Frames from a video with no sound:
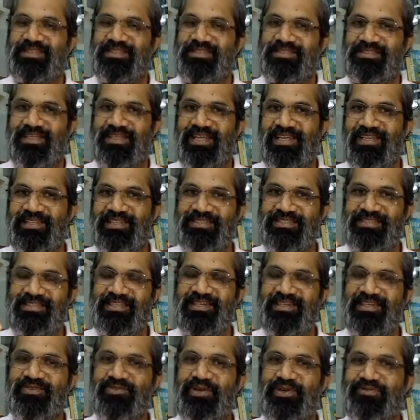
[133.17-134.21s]
The sign is
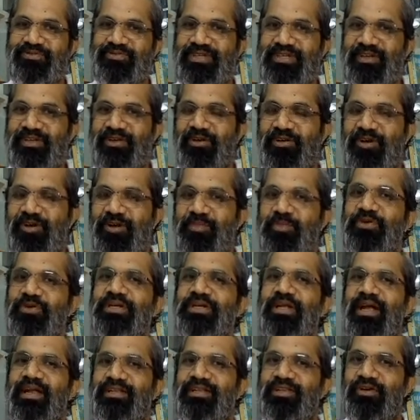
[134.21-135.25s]
here what we talk
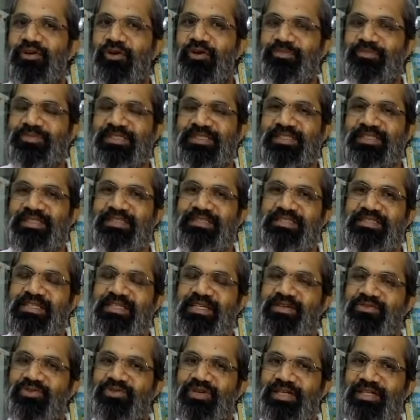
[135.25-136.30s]
about and the object is
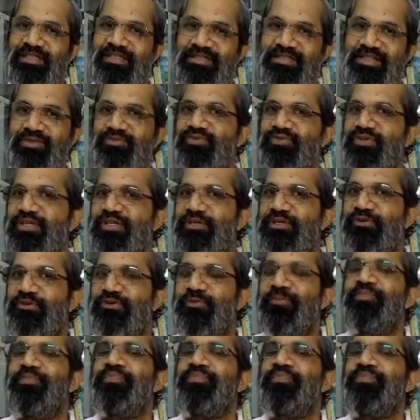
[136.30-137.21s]
here what is referred to.